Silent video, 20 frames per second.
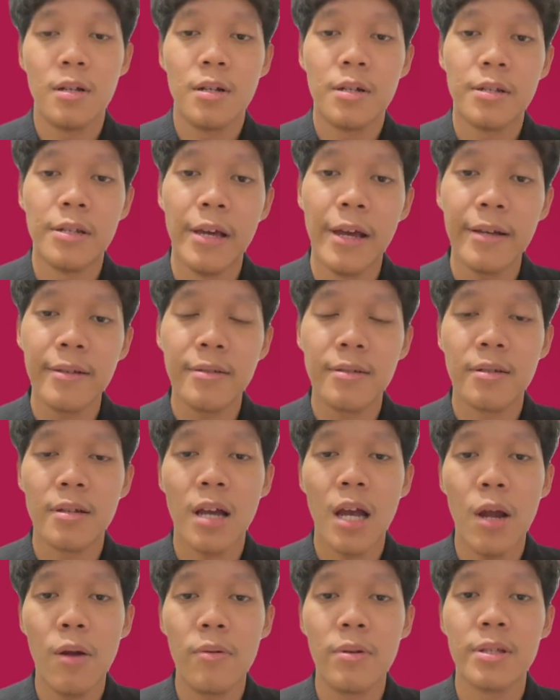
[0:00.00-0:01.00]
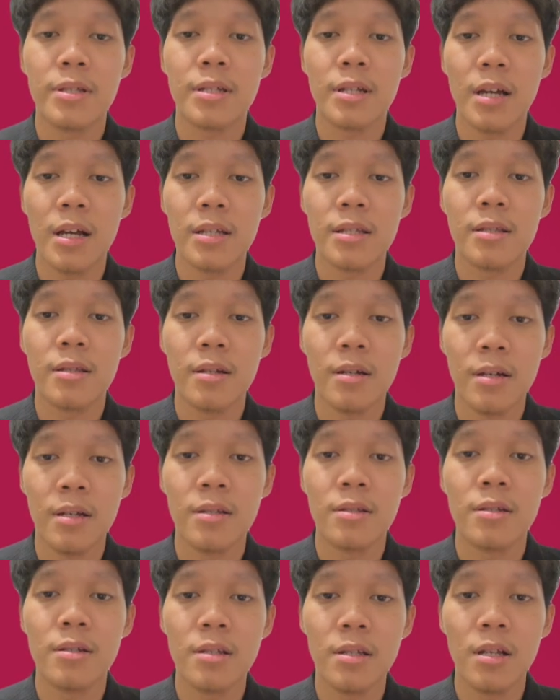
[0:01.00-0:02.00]
Next, I will discuss the
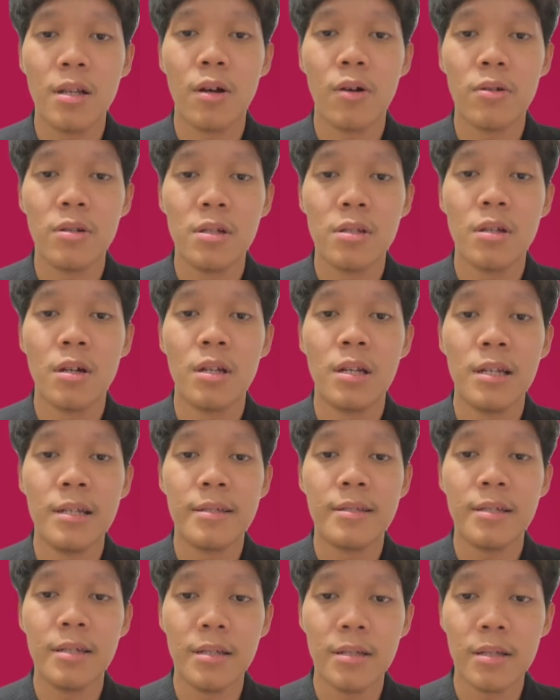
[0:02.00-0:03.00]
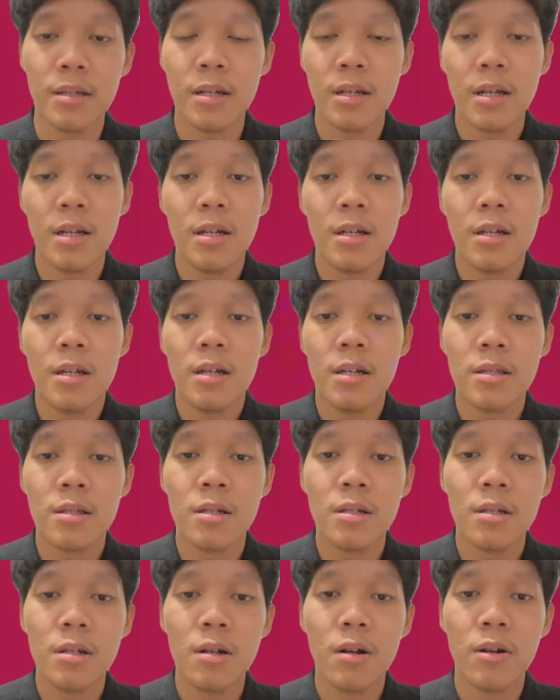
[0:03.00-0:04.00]
internal audit analysis.
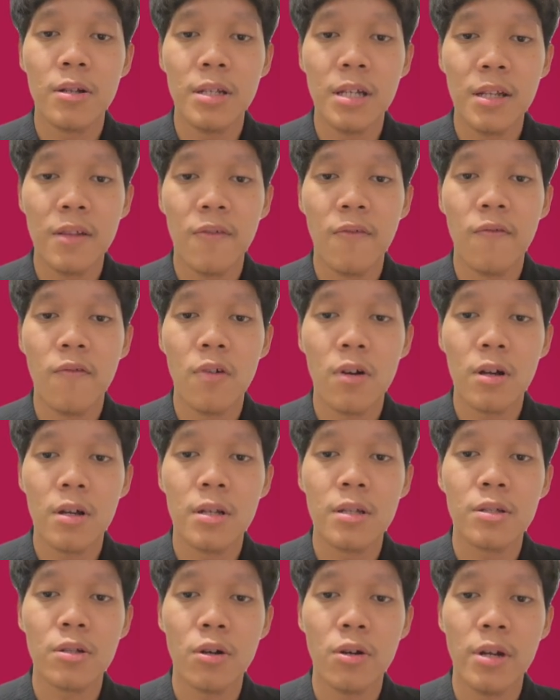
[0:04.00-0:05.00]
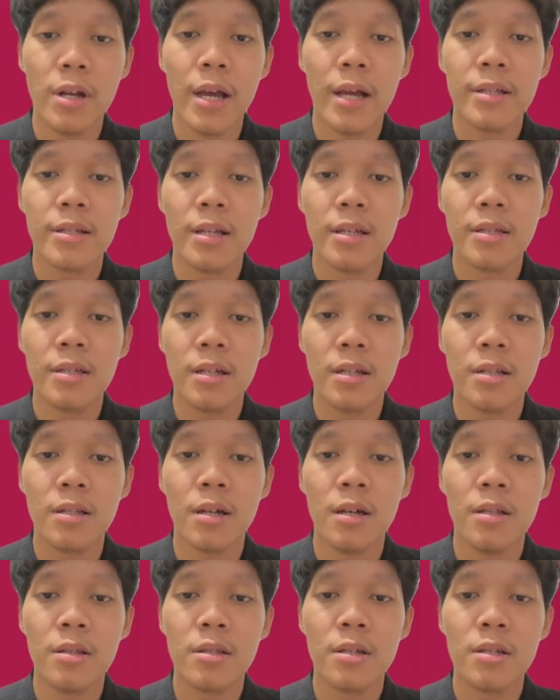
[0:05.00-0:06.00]
Internal audit focuses on assessing the
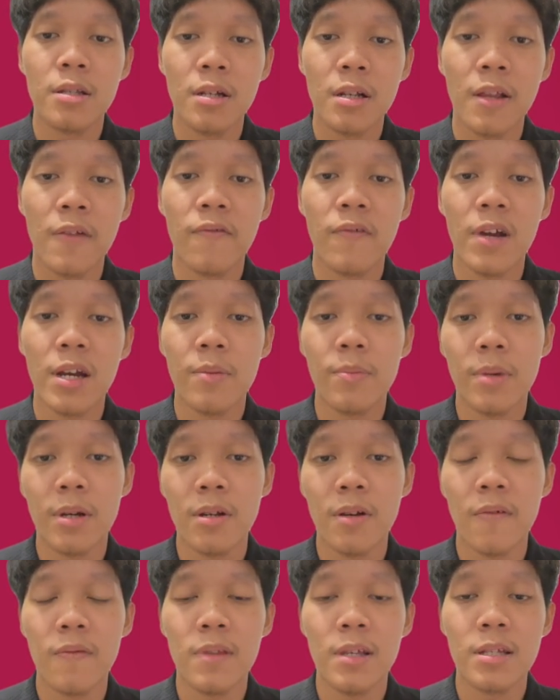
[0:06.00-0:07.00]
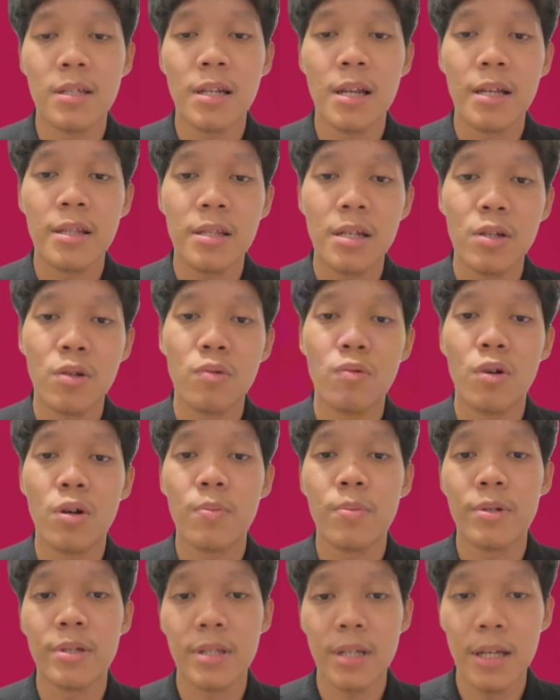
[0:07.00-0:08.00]
internal environment of the selected work
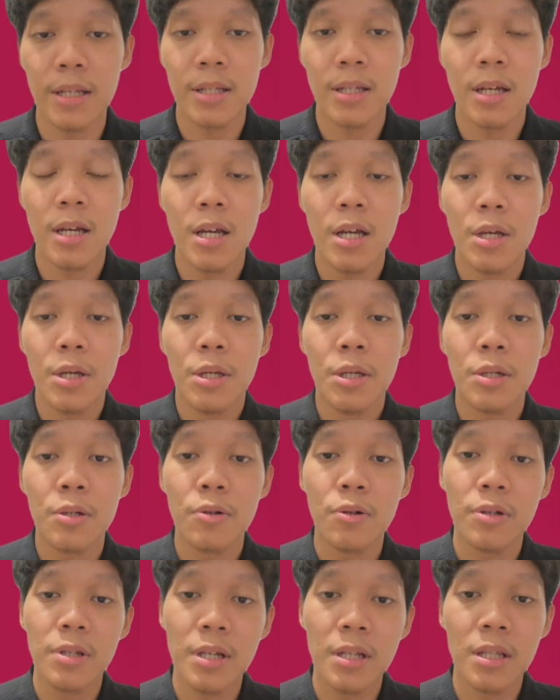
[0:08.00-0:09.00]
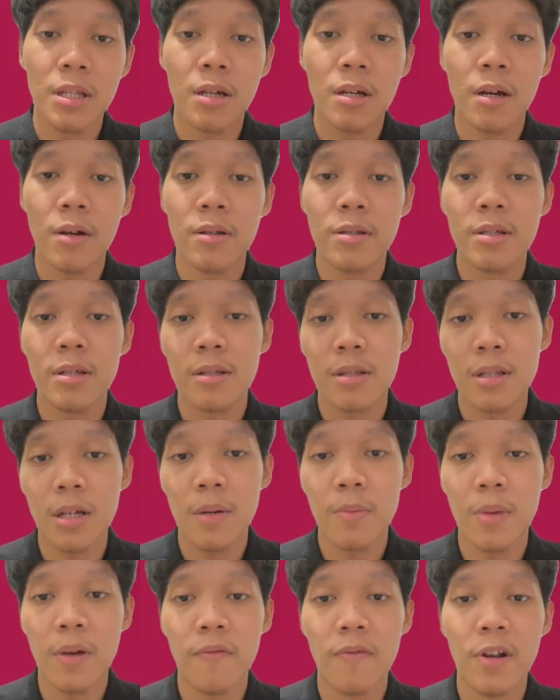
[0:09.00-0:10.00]
process, including the current
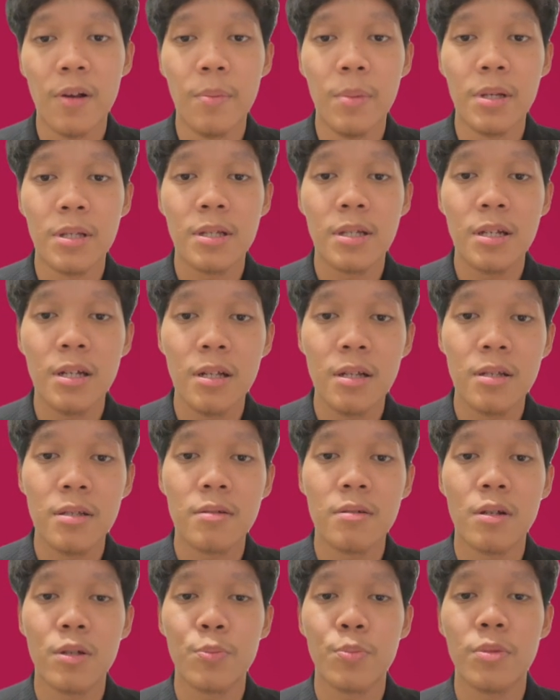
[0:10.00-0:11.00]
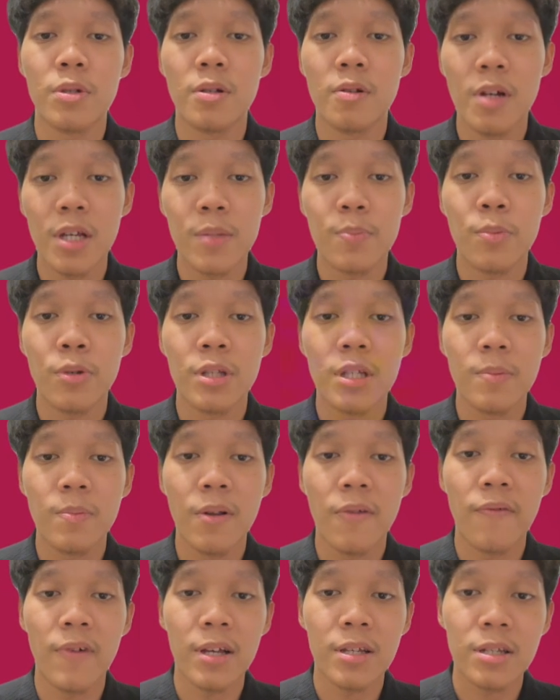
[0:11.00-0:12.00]
system, available skills,
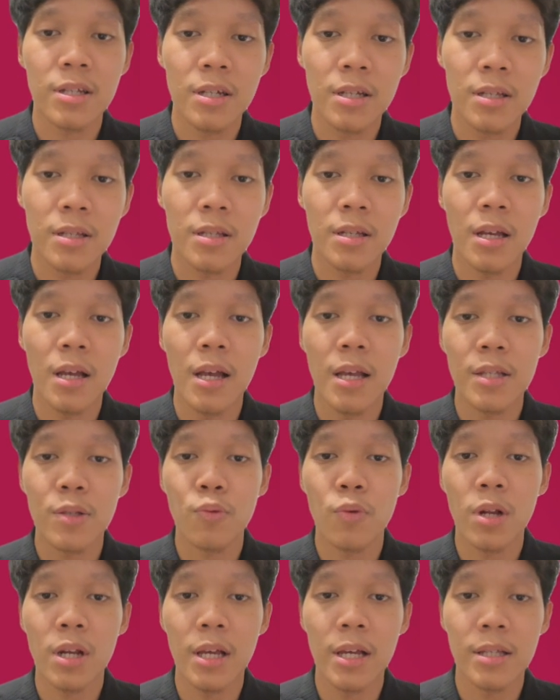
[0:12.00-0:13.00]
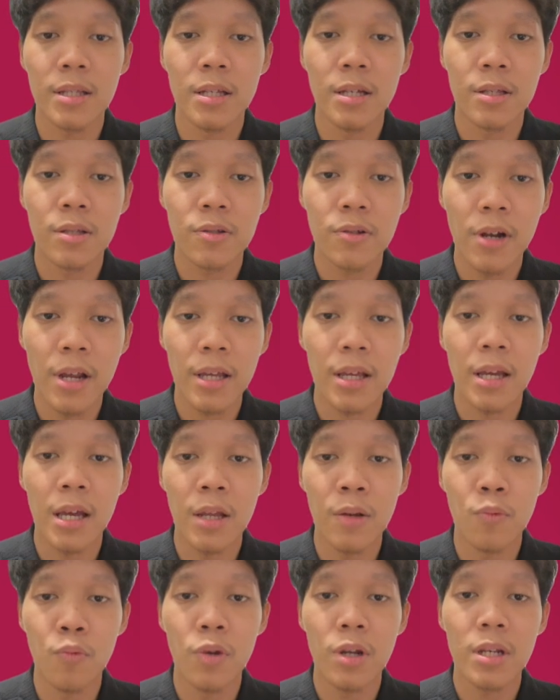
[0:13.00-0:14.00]
responsible functions, as well as the strengths
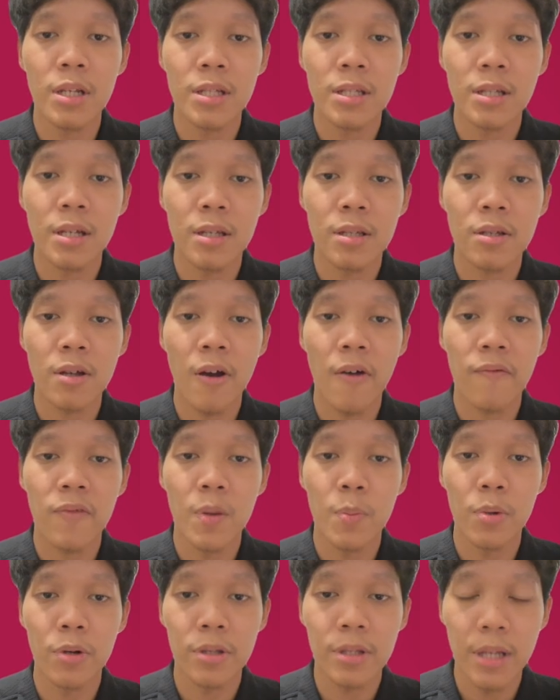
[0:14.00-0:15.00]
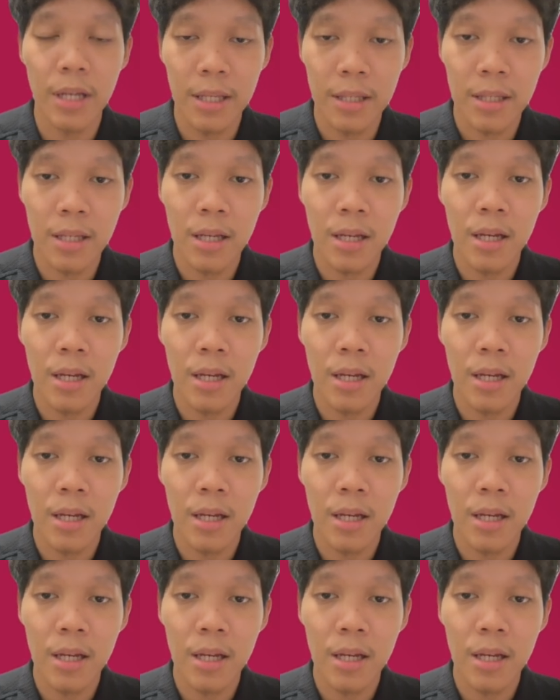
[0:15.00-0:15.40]
and weaknesses of the process.